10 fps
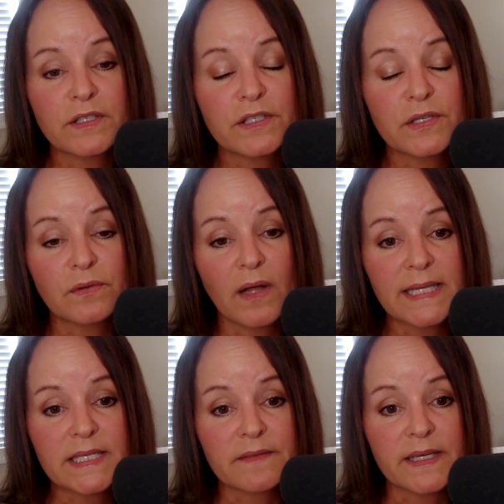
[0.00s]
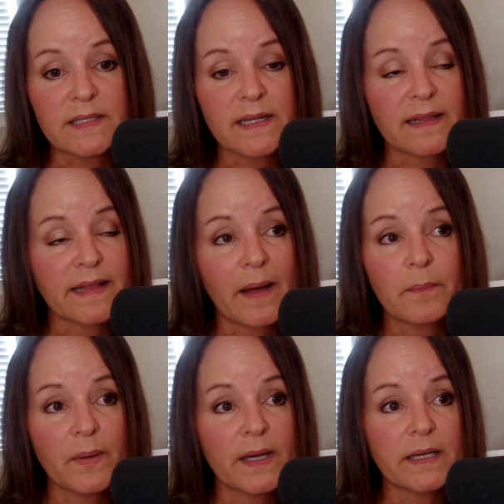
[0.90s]
to do lots of things like that.
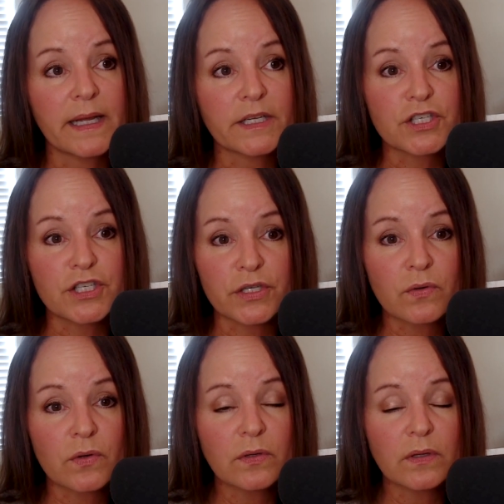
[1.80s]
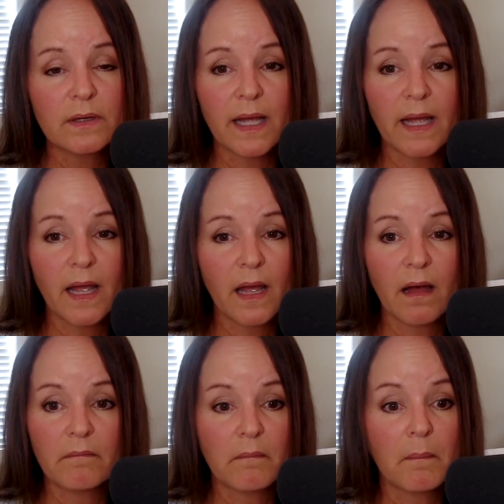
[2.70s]
But in general,
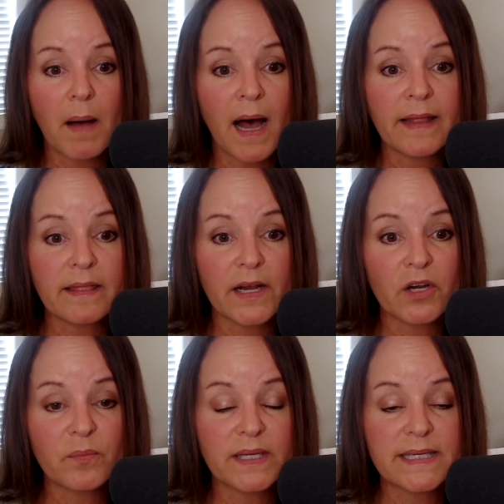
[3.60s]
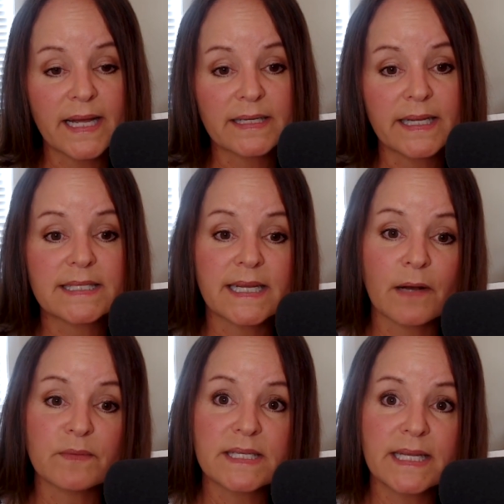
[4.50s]
my therapy techniques, and I
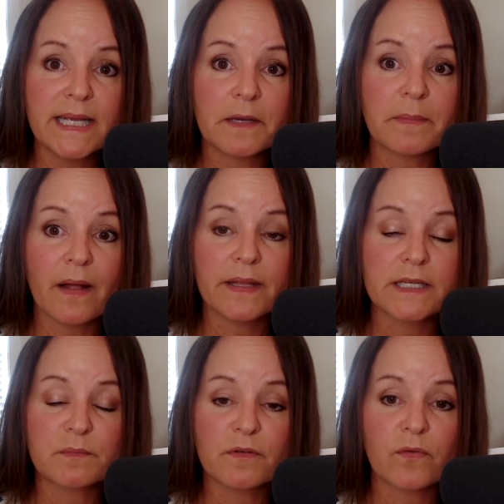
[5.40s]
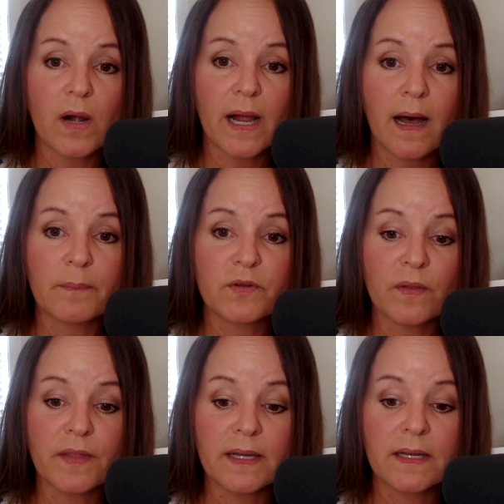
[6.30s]
was thinking about this before I hopped
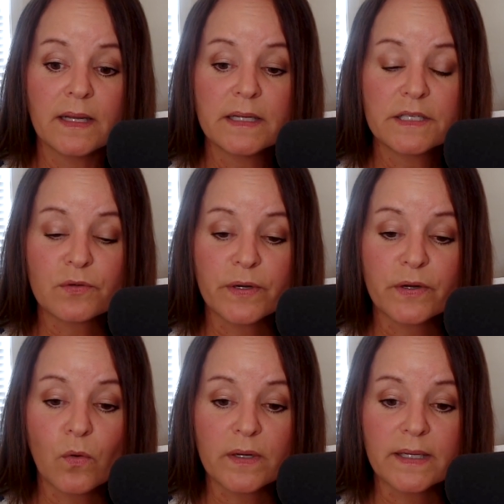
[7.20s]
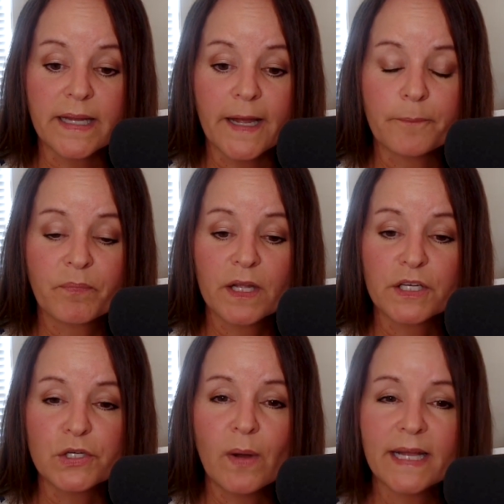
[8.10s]
on to record today.
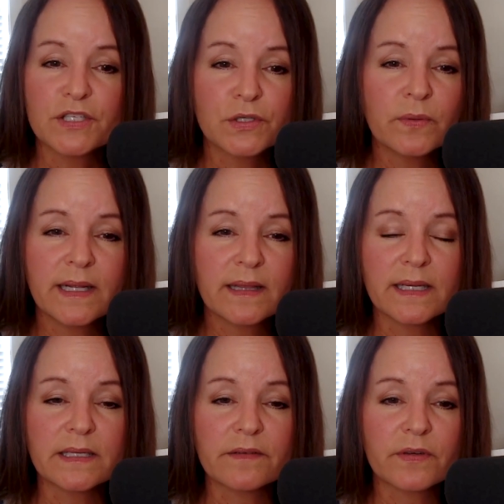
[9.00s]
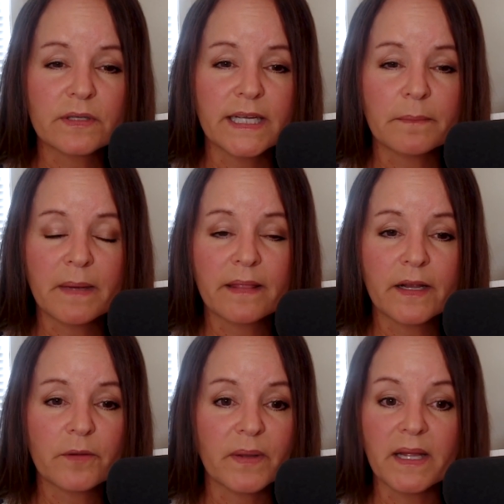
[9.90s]
Do I do anything differently in my
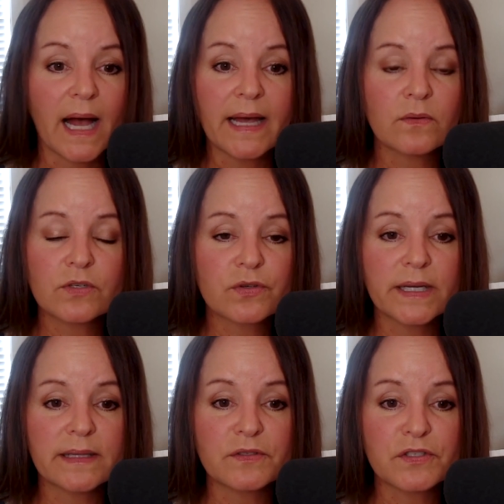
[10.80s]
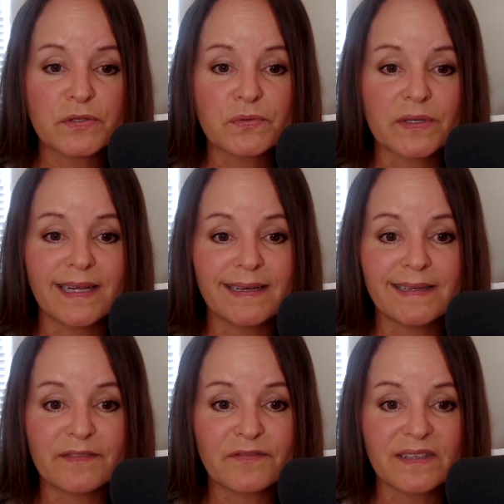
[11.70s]
therapy? I don't treat those children any
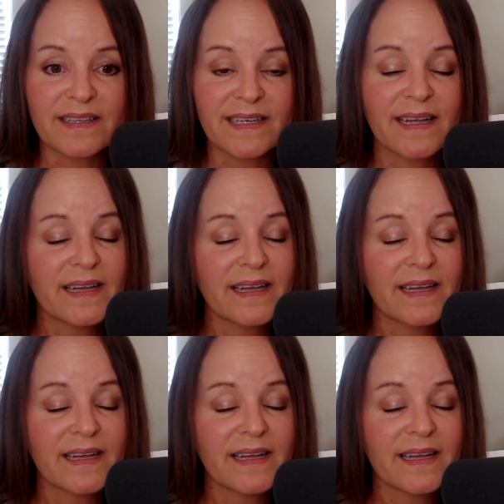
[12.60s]
differently.